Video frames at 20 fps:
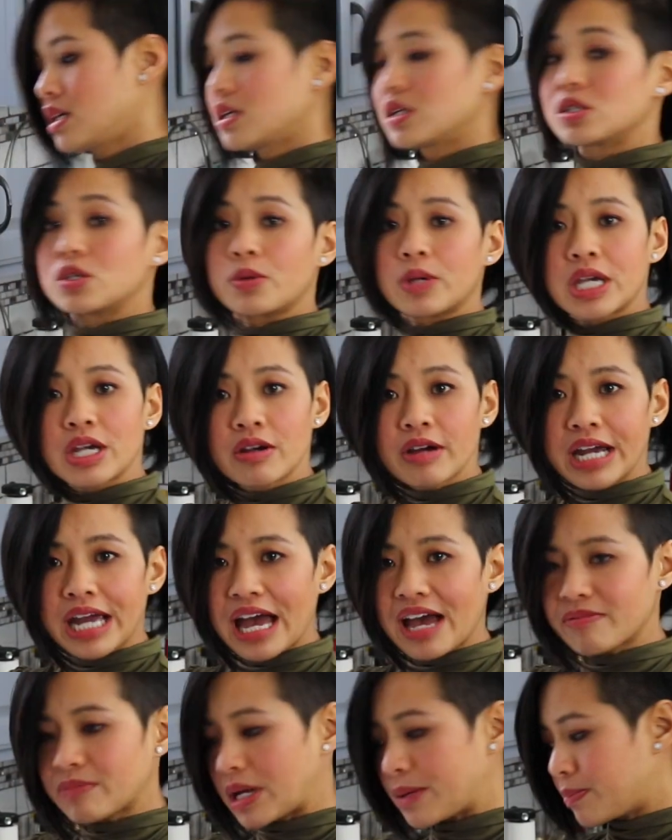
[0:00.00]
So here I
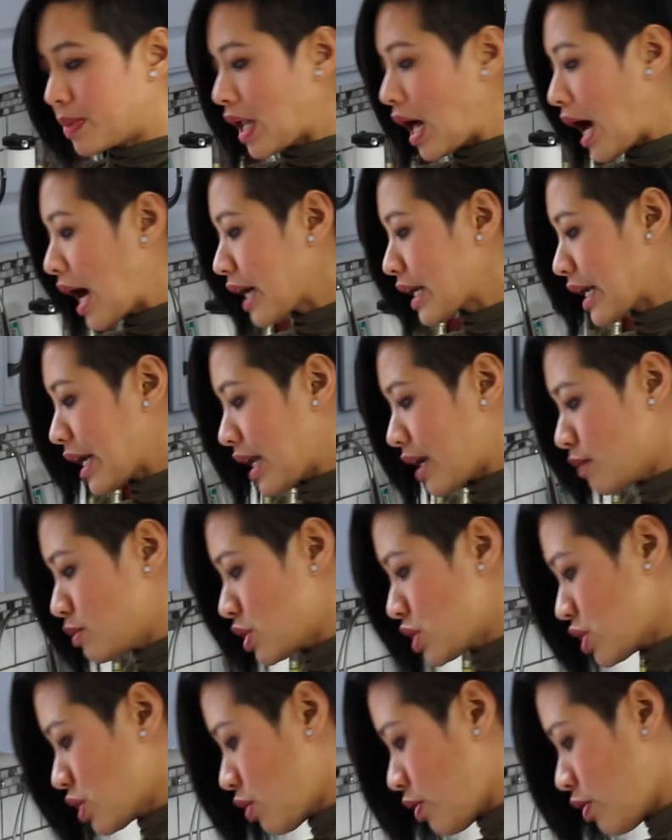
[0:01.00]
have my block and I'm just